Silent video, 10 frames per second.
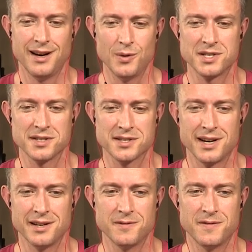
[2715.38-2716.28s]
which is
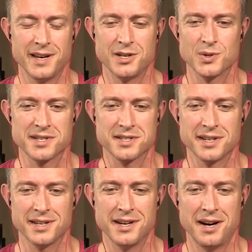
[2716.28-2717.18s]
kind of
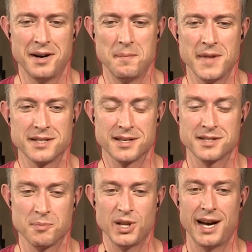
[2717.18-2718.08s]
interesting.
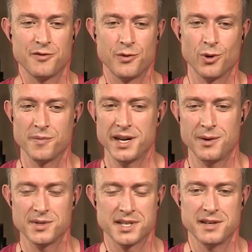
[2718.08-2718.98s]
It's a platform that
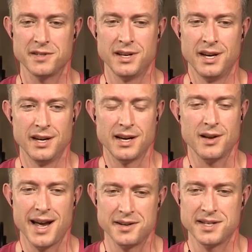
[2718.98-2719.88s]
I was given.
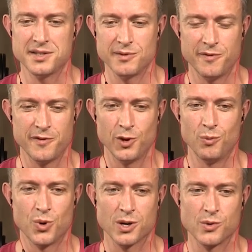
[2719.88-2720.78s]
I did some
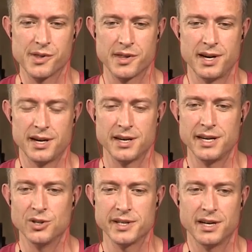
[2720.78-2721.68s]
film work with
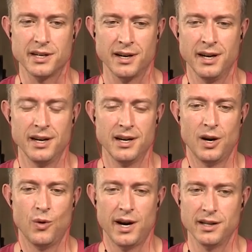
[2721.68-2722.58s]
Neil Young
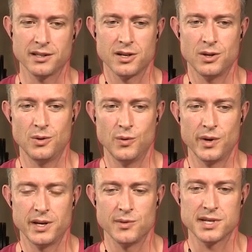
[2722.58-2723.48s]
a while ago
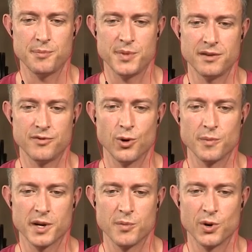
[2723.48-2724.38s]
when he was up in
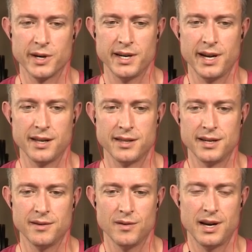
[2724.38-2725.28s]
Fort McMurray. And
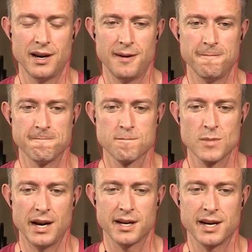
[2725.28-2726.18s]
then
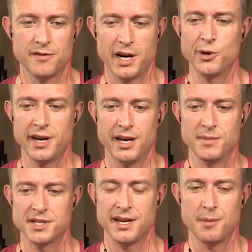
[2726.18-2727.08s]
I kind of outed
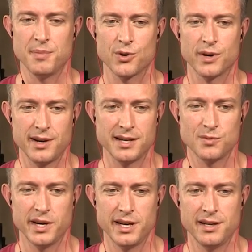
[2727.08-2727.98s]
him as a hypocrite
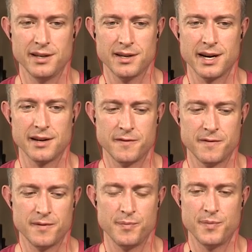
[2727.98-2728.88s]
when he kind of